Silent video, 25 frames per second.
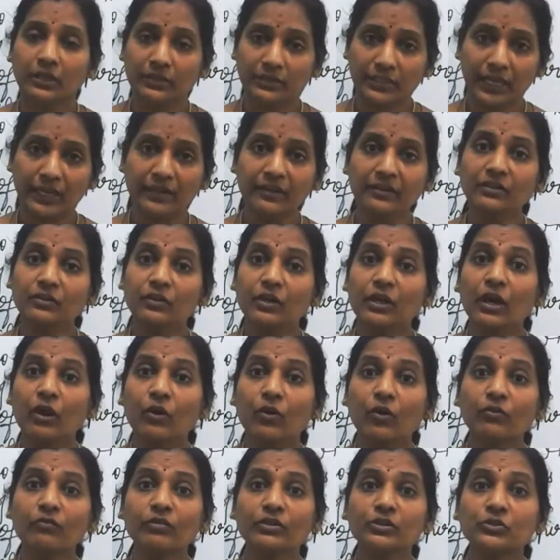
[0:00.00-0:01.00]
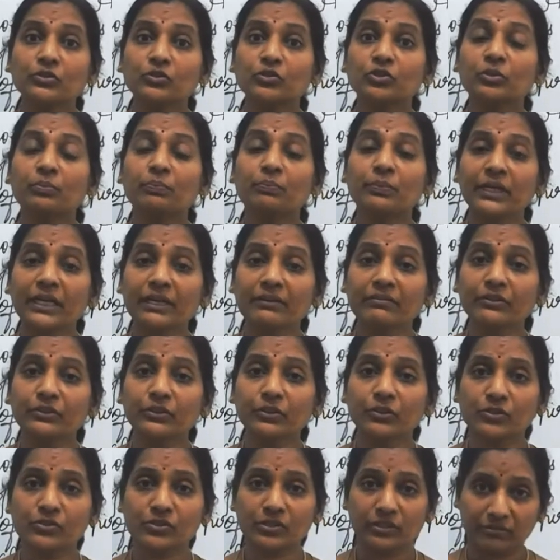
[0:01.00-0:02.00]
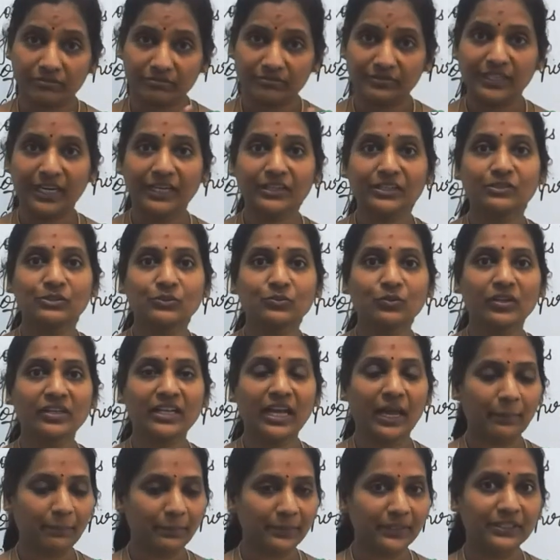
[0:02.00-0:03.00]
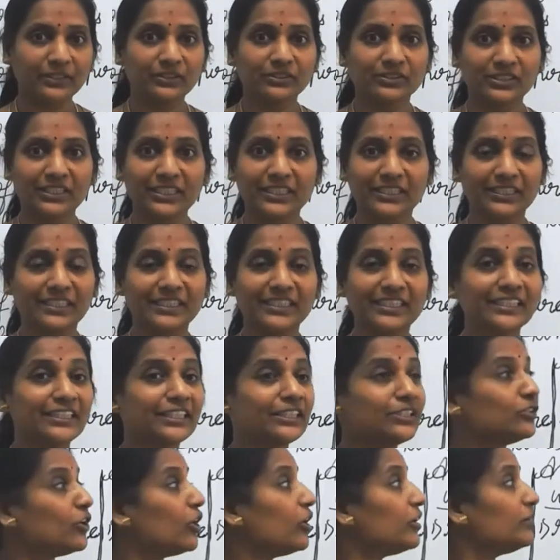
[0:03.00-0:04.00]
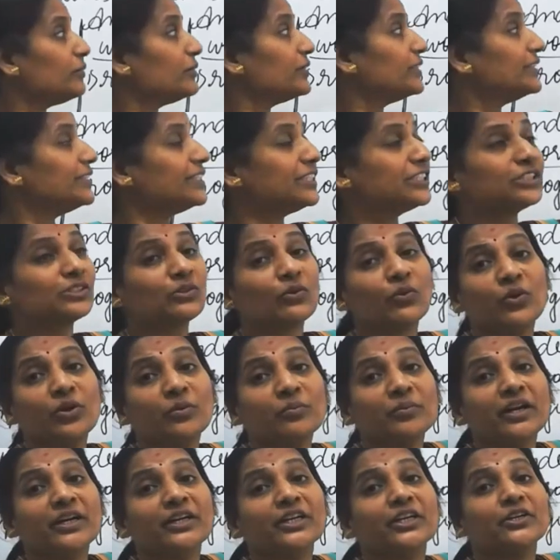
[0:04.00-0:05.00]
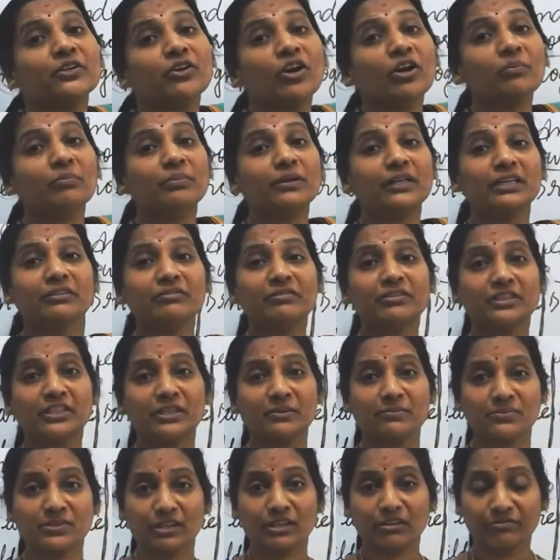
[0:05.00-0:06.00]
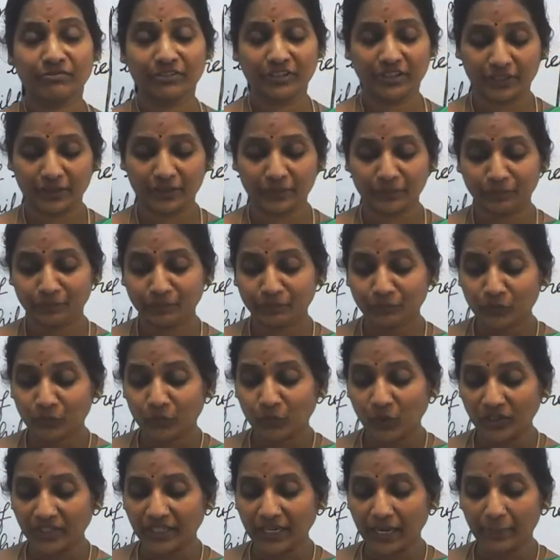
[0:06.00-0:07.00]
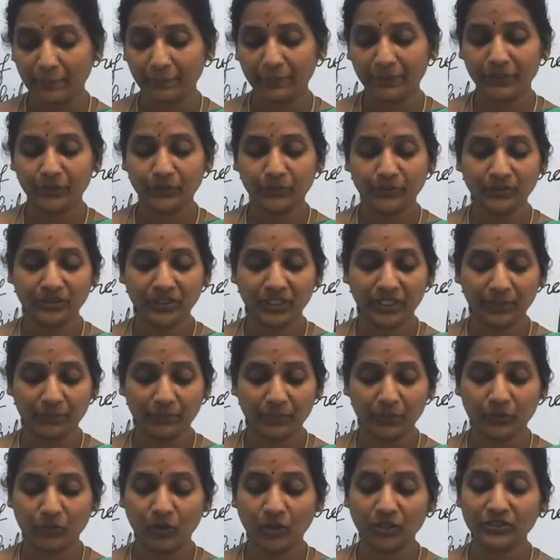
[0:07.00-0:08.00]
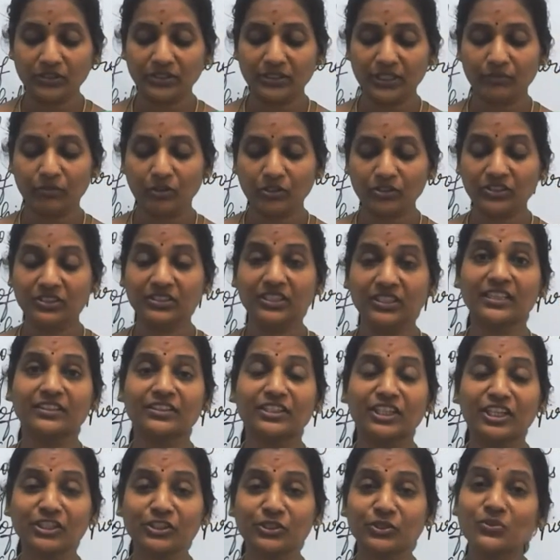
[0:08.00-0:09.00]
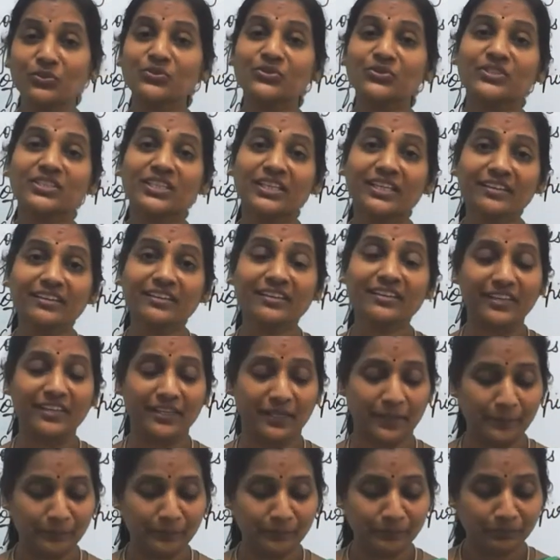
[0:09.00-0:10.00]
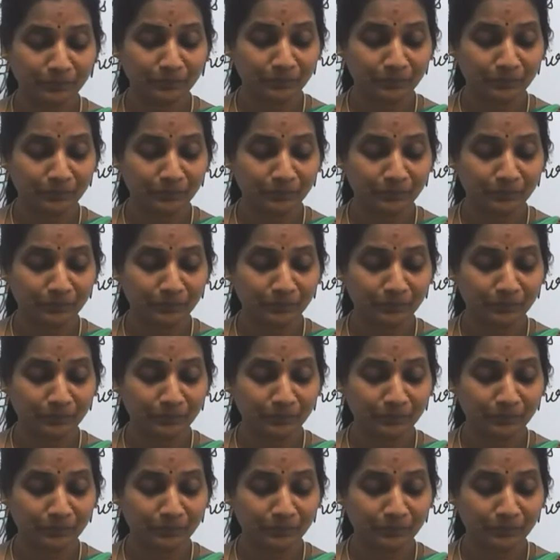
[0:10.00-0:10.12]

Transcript: then always you should believe in yourself. That is what happened. You see, he did not, this old man did not believe in himself here. What happened, you see, because there was nothing to see.